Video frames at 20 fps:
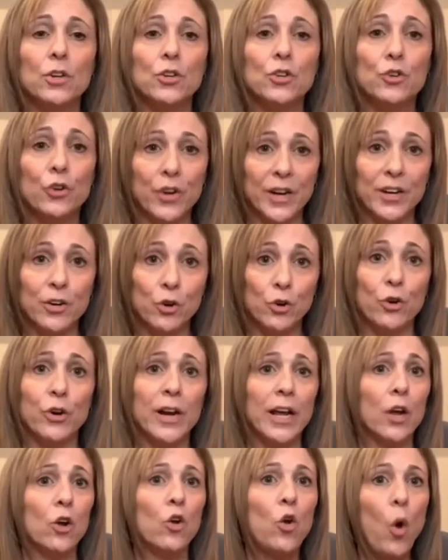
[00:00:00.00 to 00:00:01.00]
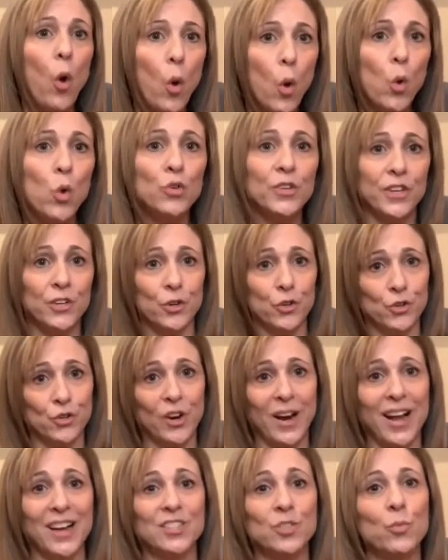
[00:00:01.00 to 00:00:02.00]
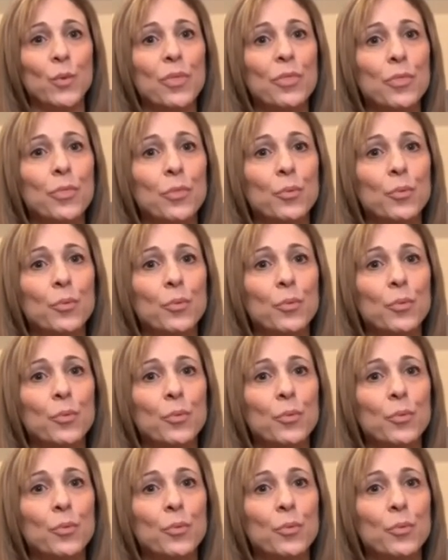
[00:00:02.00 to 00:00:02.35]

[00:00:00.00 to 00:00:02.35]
your inner critic cold in her tracks with